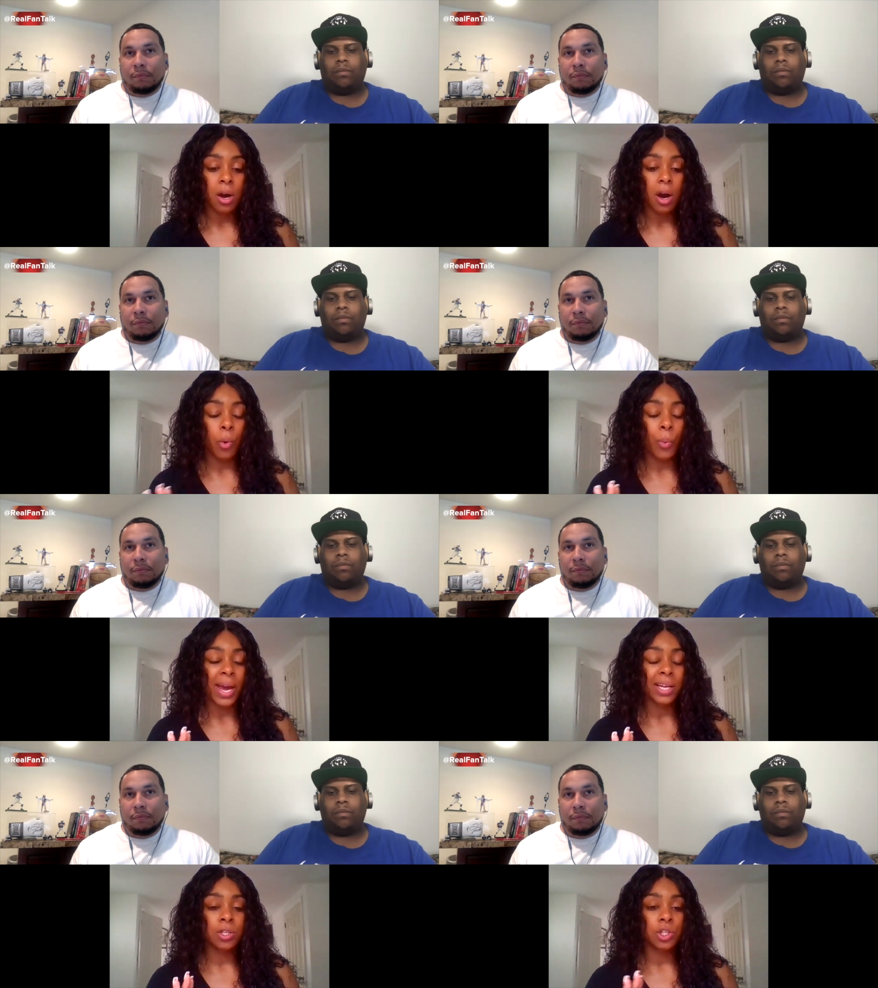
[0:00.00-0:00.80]
Speaker 1: a
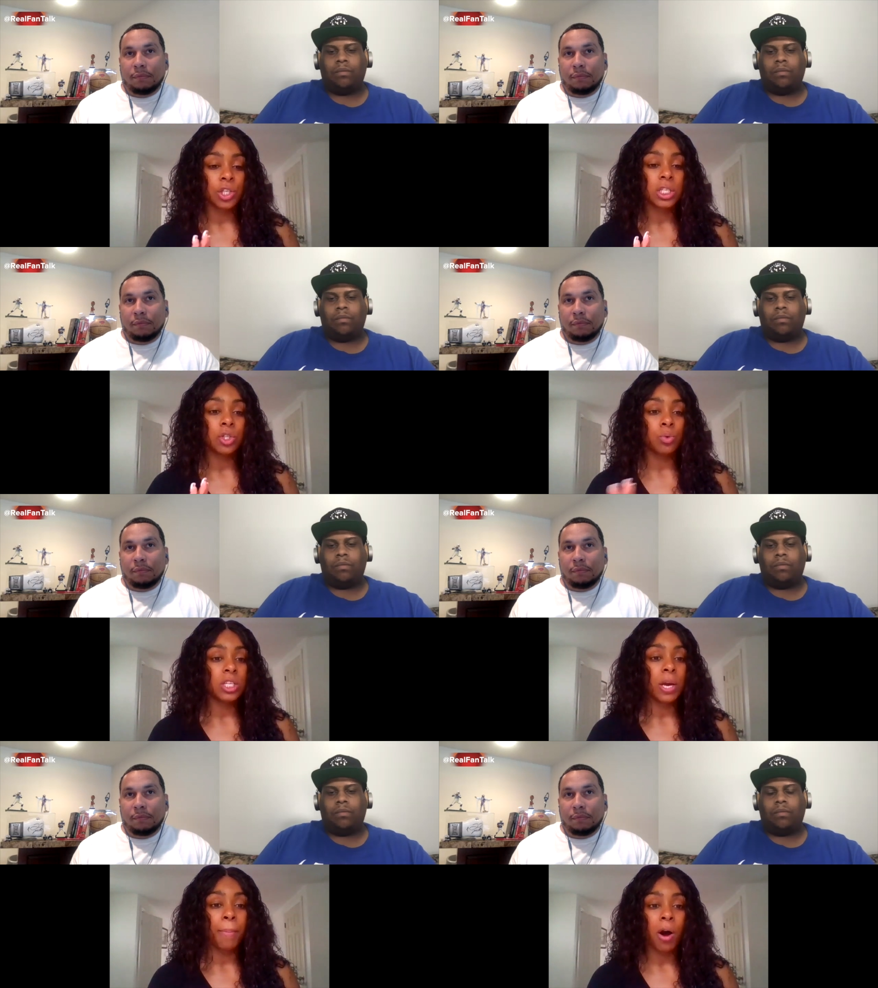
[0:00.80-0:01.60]
way to just do
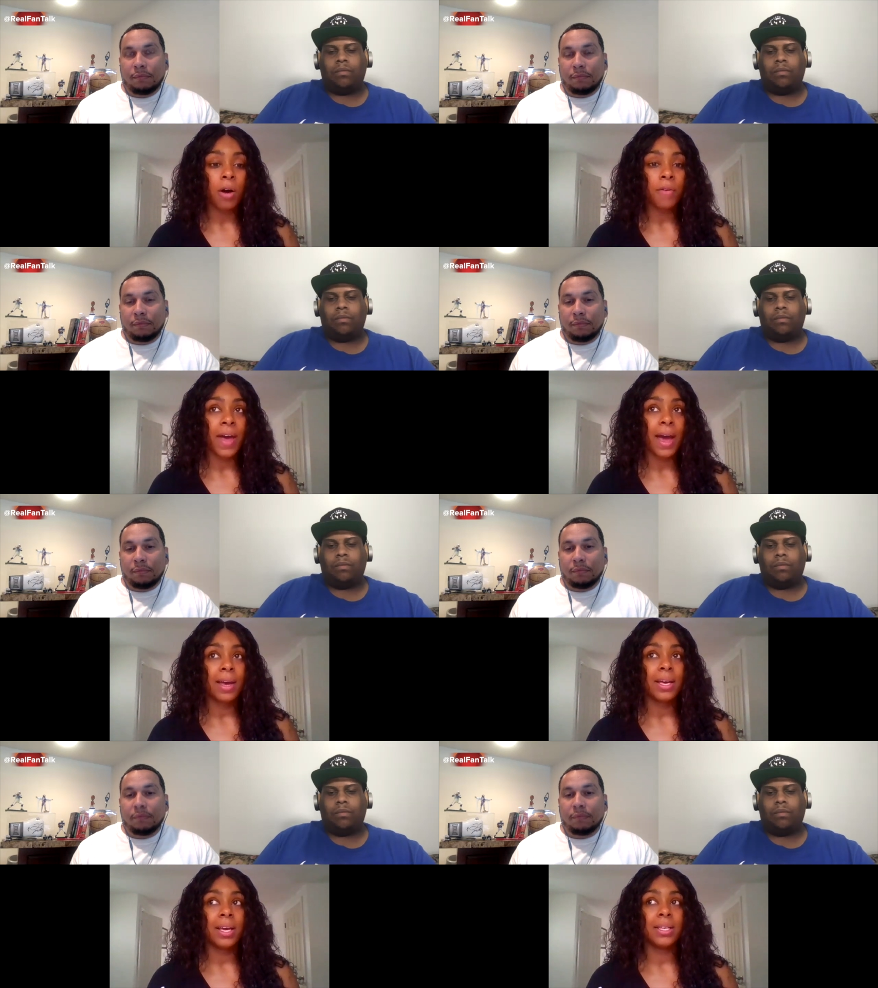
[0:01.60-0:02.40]
tip off that
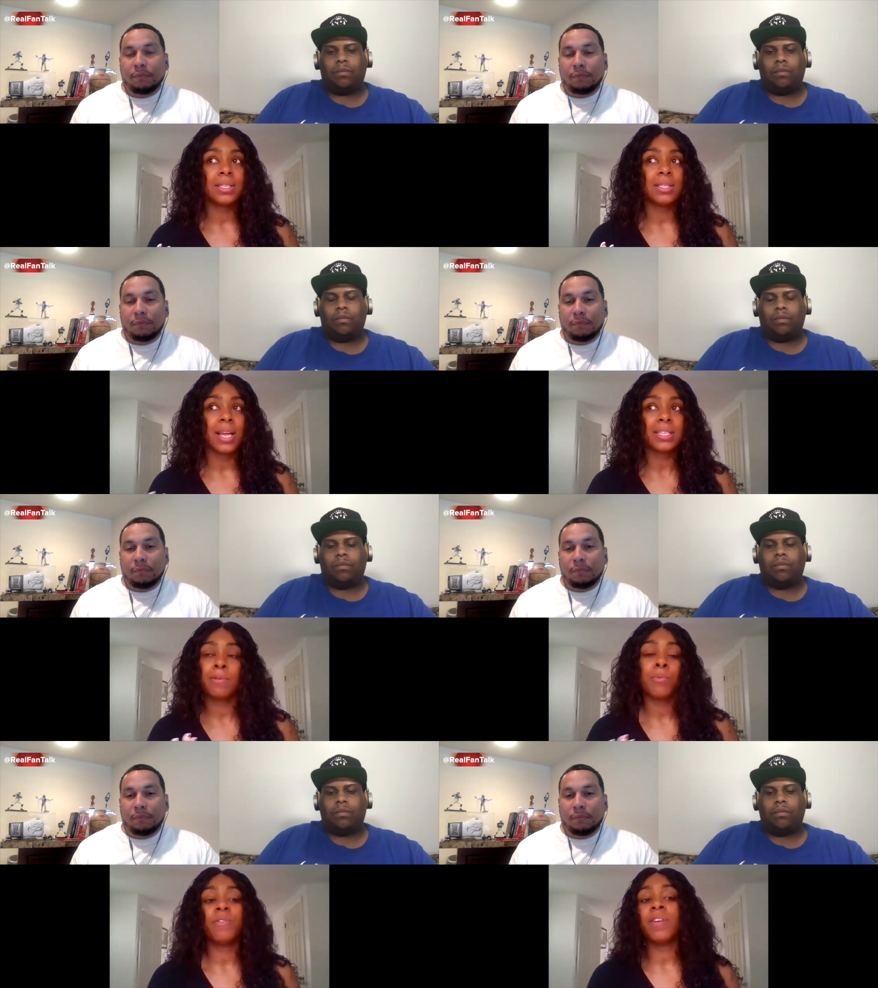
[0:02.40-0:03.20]
is like
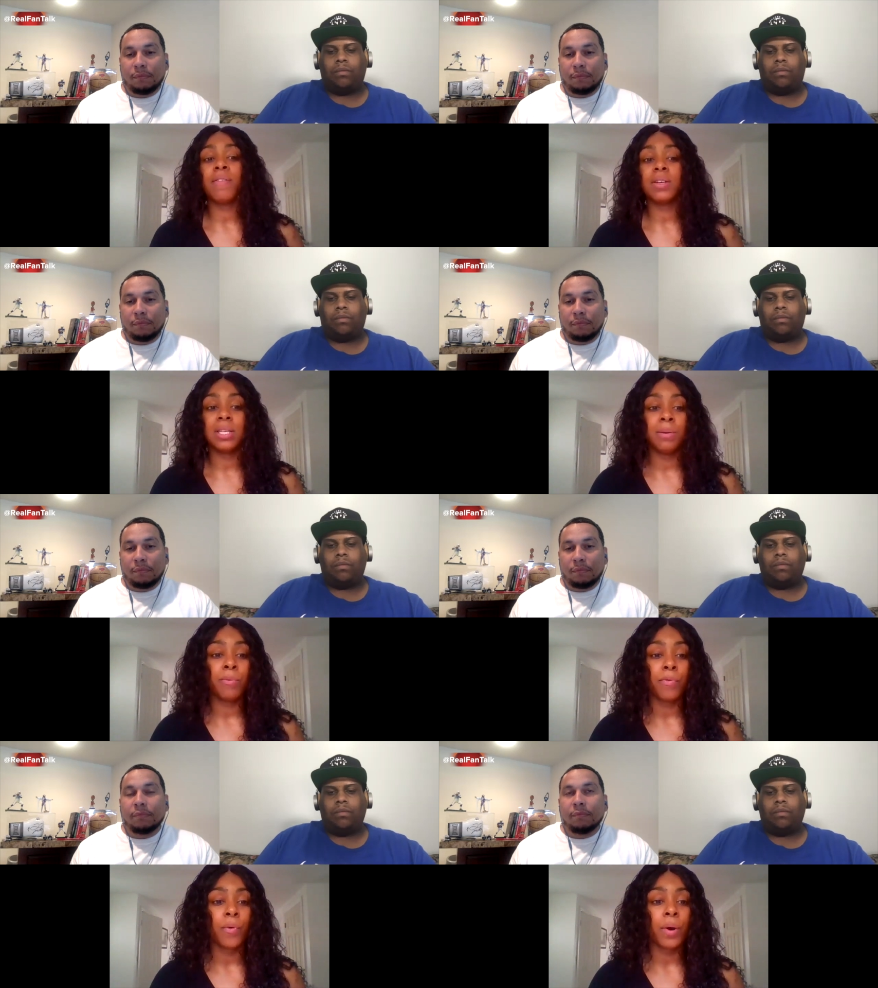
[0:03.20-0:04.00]
something we've never seen
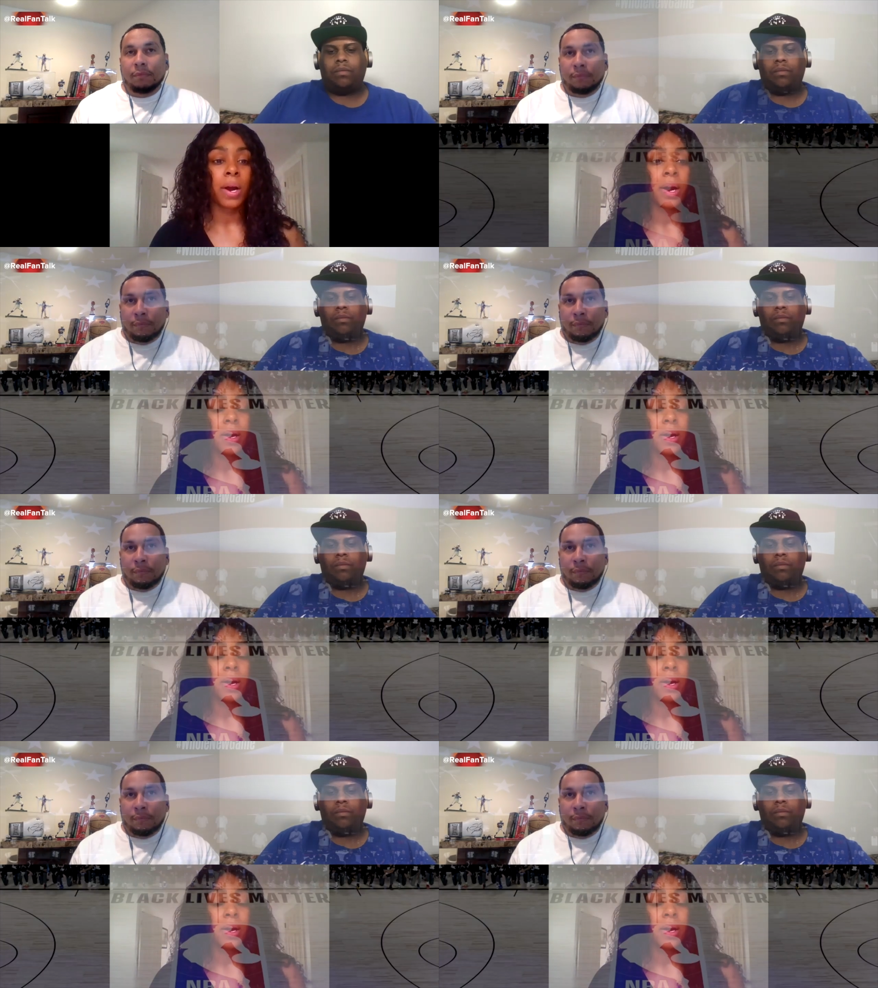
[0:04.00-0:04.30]
before.